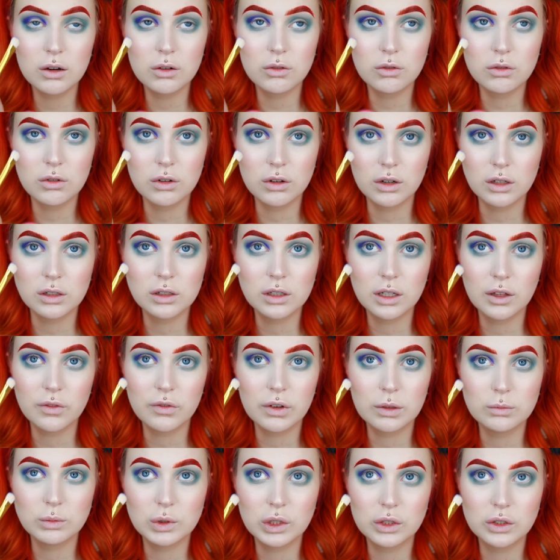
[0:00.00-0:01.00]
Or
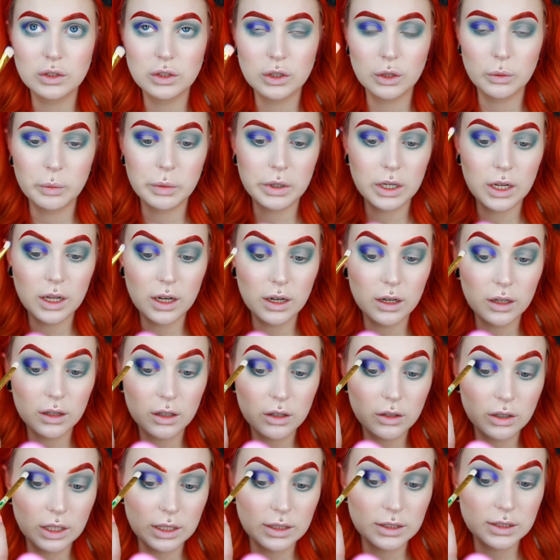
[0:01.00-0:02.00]
if I'm just stupid and
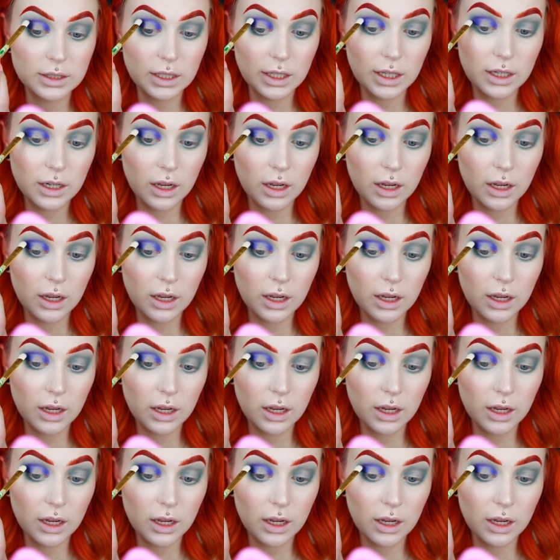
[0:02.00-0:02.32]
couldn't see